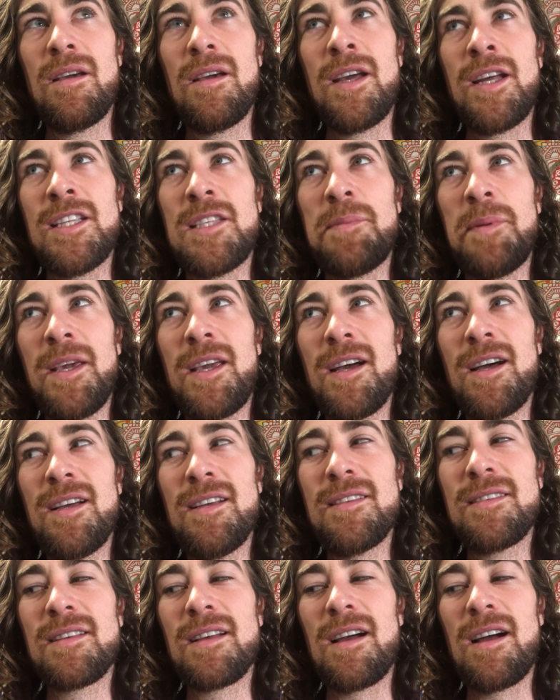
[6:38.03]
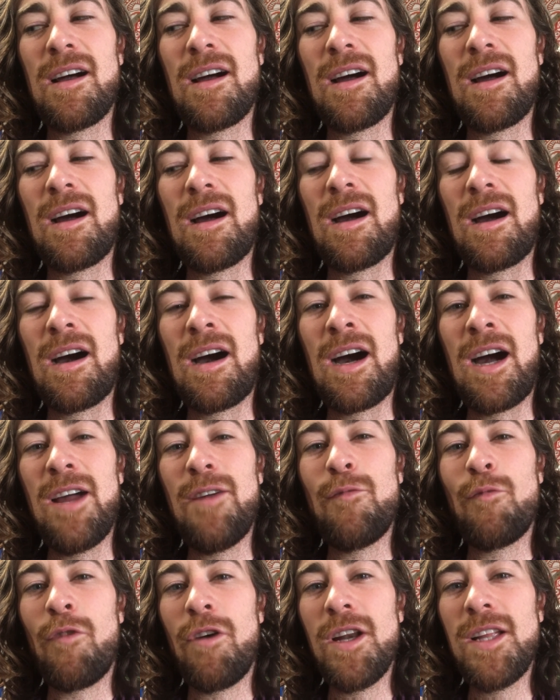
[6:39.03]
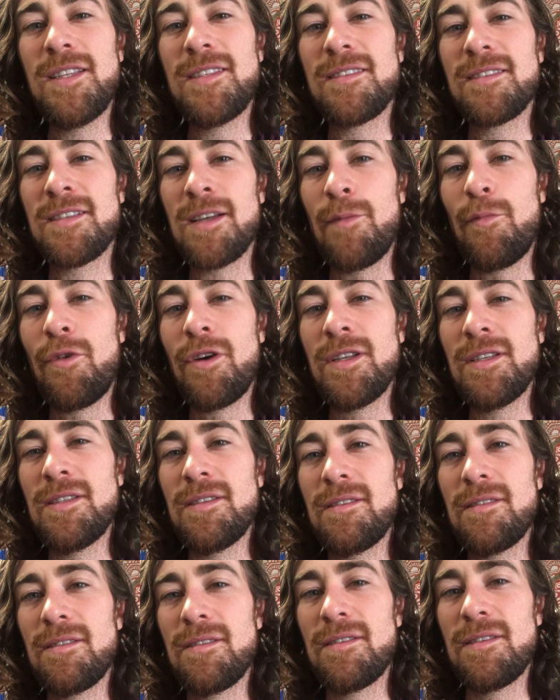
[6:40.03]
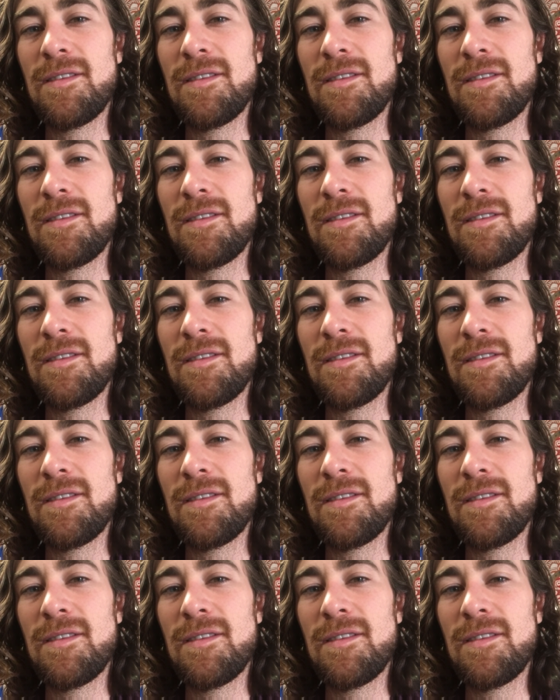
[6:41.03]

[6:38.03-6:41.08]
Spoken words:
it's because I wanted someone